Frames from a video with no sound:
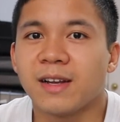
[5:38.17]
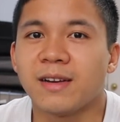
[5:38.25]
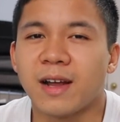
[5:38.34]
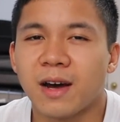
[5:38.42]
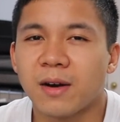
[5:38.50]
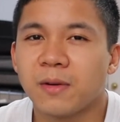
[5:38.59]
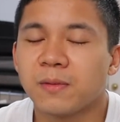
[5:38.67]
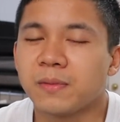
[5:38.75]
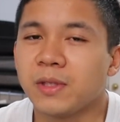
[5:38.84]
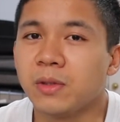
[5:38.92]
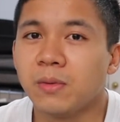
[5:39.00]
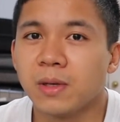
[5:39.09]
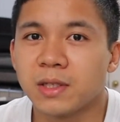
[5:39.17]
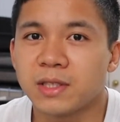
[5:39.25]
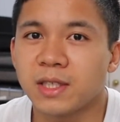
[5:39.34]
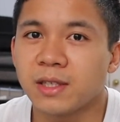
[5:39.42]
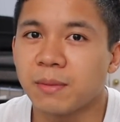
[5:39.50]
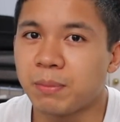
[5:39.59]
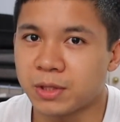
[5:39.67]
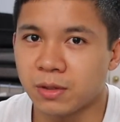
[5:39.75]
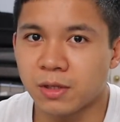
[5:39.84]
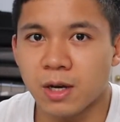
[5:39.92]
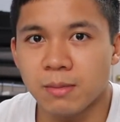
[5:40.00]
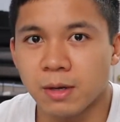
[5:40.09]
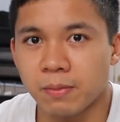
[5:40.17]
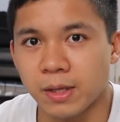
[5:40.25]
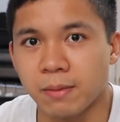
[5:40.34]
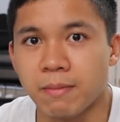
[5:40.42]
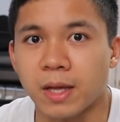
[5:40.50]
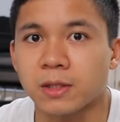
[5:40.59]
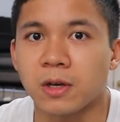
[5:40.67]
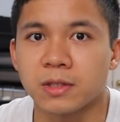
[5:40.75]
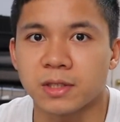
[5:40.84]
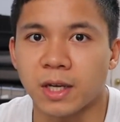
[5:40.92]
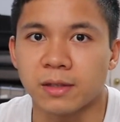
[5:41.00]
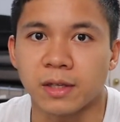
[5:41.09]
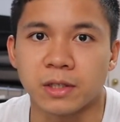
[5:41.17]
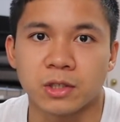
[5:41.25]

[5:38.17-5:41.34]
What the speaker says: Now you will see the pistol come up in a Metcon setting.